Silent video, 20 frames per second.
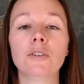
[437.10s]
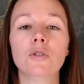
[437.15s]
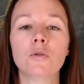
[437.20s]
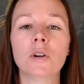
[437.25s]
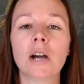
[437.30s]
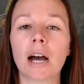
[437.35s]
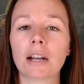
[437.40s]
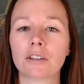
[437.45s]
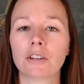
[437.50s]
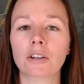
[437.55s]

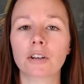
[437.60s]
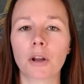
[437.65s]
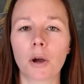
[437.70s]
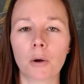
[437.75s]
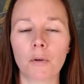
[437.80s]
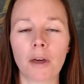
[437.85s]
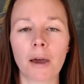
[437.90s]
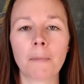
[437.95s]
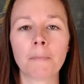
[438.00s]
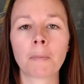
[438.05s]
got to
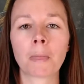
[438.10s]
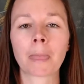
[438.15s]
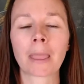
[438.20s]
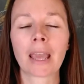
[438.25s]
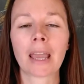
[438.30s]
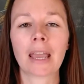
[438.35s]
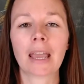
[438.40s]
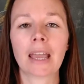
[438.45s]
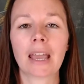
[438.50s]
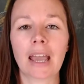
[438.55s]
know them,
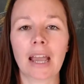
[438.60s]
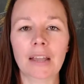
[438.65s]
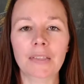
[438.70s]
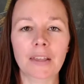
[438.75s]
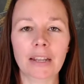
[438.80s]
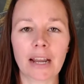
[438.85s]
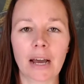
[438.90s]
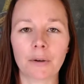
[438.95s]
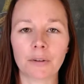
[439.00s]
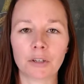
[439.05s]
and
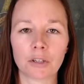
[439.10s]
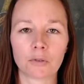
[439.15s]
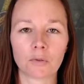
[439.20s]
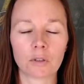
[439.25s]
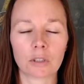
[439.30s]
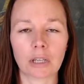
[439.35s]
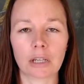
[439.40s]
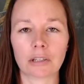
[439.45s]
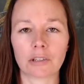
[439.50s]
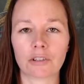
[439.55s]
then how your
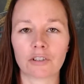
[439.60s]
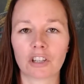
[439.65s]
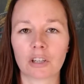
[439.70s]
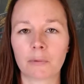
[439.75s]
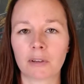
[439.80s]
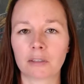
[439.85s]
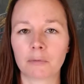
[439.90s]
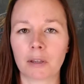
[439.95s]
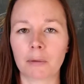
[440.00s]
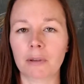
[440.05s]
relationship
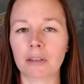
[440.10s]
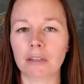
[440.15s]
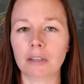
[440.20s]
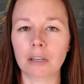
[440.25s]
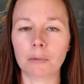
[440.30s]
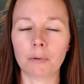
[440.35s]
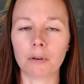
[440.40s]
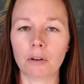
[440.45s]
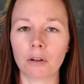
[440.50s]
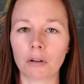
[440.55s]
has maybe
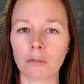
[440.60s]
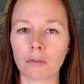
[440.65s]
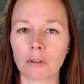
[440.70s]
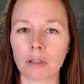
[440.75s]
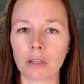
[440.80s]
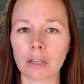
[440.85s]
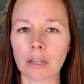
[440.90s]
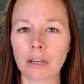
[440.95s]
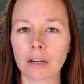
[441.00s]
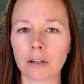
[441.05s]
deepened over
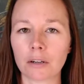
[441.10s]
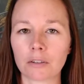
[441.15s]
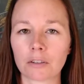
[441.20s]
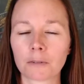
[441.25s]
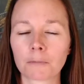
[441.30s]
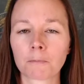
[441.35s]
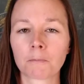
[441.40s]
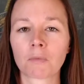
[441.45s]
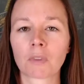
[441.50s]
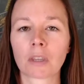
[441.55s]
the years,
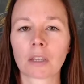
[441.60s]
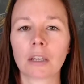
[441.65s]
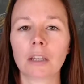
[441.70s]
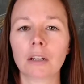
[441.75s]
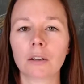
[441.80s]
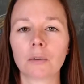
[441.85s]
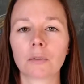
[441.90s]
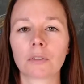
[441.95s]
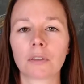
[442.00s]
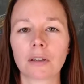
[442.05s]
you
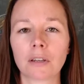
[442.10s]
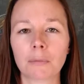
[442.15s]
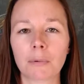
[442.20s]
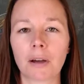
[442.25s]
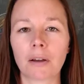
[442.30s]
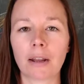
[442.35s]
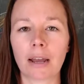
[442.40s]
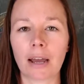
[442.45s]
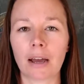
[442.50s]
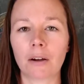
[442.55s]
know, think
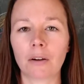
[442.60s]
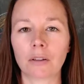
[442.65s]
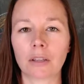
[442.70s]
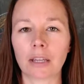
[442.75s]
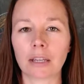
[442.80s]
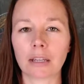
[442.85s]
about how